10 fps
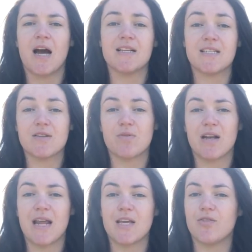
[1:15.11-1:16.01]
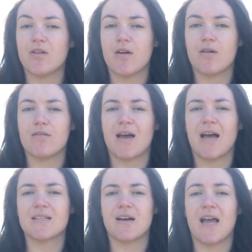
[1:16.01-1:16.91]
I did want to let you know
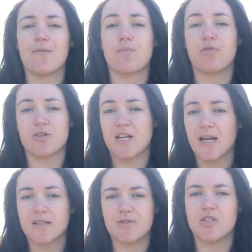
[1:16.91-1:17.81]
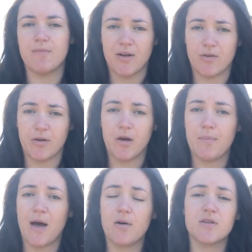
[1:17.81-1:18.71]
that I have a project which you might not know
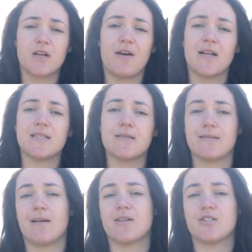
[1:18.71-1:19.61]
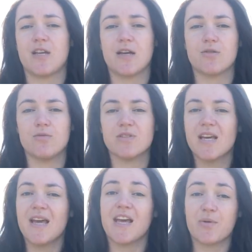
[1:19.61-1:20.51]
about, which I've had since last year, called
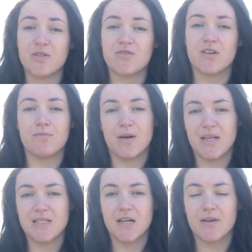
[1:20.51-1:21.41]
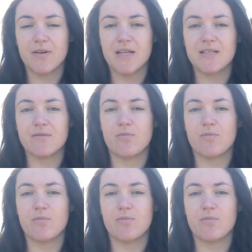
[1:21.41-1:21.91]
Equestrian Money Diaries,